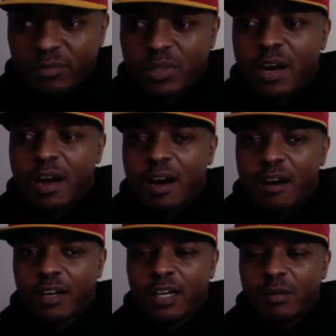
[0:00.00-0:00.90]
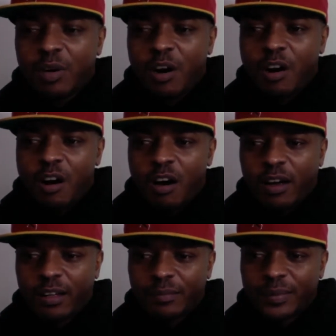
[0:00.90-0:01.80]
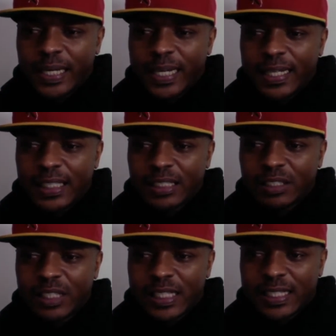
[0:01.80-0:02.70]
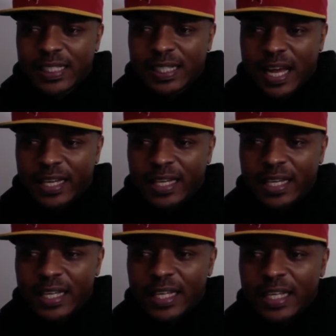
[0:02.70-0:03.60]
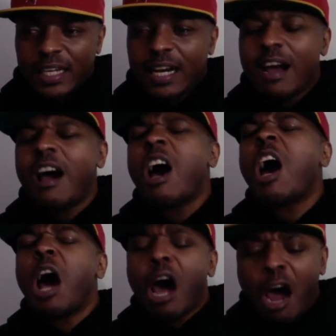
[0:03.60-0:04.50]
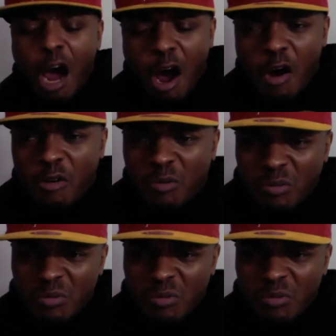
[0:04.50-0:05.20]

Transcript: Bro, come on, man. This is like, oh,